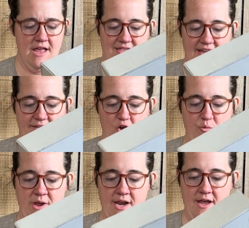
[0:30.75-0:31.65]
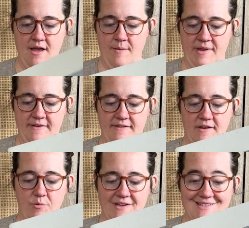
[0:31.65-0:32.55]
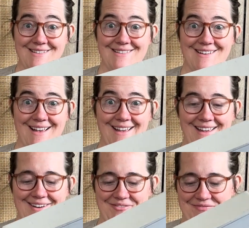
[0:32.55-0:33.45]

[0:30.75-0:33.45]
Let's open it up and see what's inside.